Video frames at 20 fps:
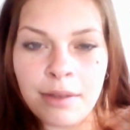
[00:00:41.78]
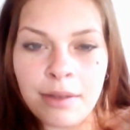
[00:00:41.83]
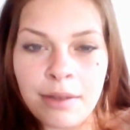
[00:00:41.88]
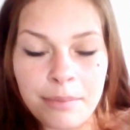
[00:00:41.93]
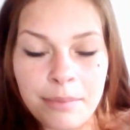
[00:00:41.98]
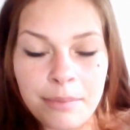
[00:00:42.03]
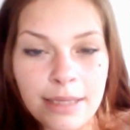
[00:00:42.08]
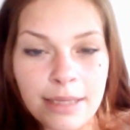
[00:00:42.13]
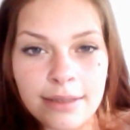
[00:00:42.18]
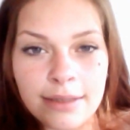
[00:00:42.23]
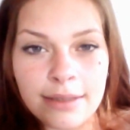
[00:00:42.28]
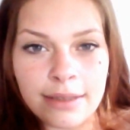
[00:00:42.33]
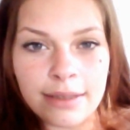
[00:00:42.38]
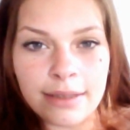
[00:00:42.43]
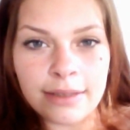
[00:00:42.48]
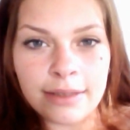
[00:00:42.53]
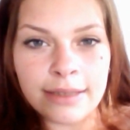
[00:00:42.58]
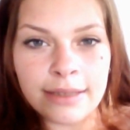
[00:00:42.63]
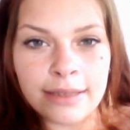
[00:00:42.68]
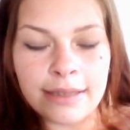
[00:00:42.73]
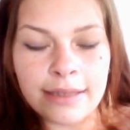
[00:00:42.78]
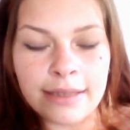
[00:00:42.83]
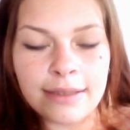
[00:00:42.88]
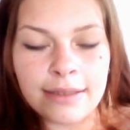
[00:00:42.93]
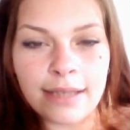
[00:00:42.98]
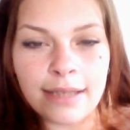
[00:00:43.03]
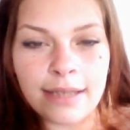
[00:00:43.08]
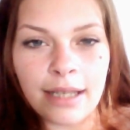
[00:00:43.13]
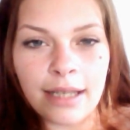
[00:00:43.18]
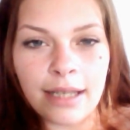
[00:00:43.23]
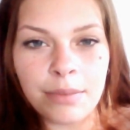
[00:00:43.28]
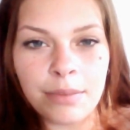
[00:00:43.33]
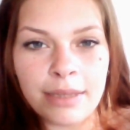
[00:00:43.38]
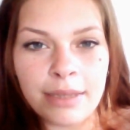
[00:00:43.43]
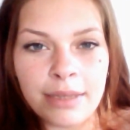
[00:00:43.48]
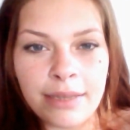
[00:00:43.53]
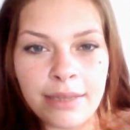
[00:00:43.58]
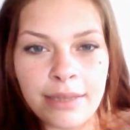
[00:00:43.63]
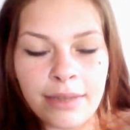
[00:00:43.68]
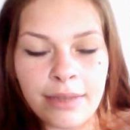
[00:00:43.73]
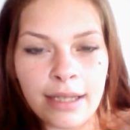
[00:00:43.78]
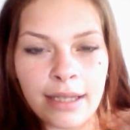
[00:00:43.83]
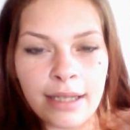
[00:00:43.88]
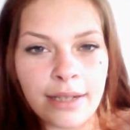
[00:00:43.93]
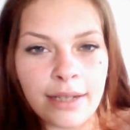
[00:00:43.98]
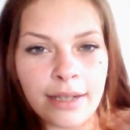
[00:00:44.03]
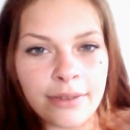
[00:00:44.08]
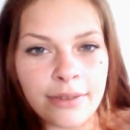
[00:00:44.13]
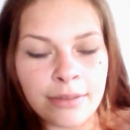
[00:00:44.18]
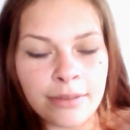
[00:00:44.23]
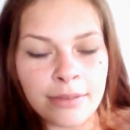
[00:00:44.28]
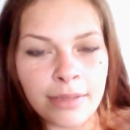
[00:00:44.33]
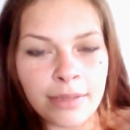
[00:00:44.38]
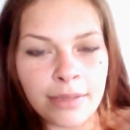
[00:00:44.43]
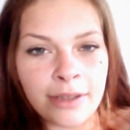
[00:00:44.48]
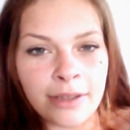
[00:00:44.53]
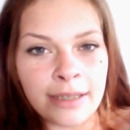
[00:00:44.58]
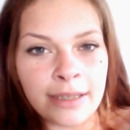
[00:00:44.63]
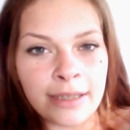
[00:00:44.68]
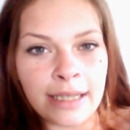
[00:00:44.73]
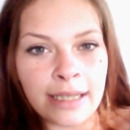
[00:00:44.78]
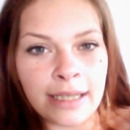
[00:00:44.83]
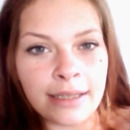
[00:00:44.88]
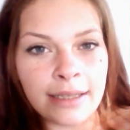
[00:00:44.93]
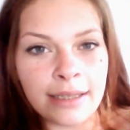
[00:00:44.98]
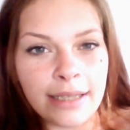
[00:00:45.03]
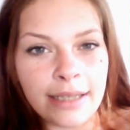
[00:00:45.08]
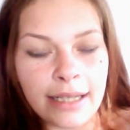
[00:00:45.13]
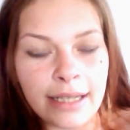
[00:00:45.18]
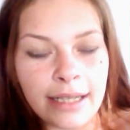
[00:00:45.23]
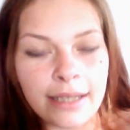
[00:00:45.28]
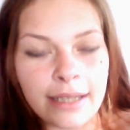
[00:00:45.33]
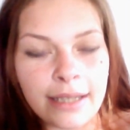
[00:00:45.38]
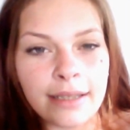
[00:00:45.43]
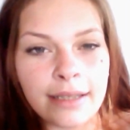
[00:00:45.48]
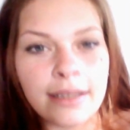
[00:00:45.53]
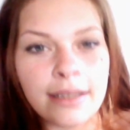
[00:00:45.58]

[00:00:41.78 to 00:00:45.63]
mental illness, I believe a lot of them are a lot alike.